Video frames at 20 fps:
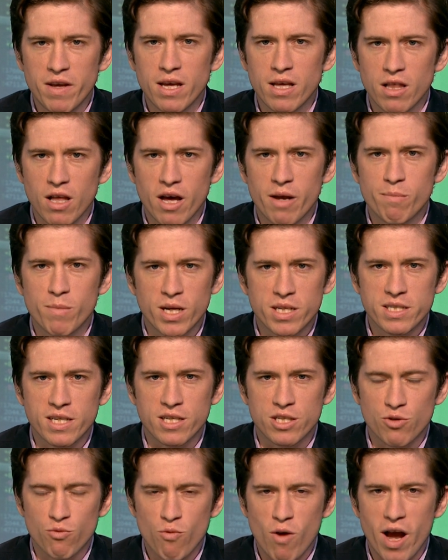Elon Musk
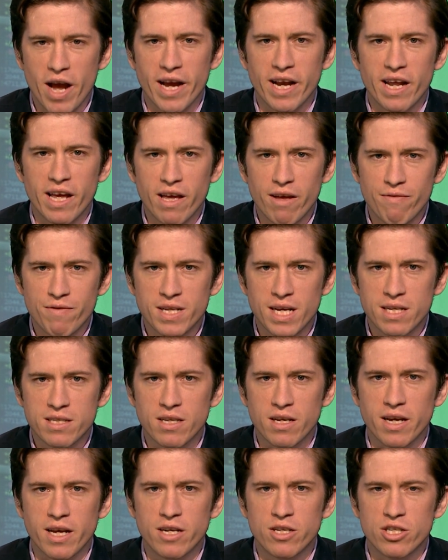is right, if Tesla
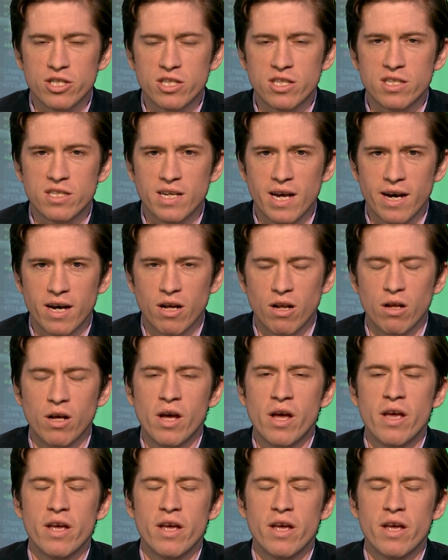can just sell,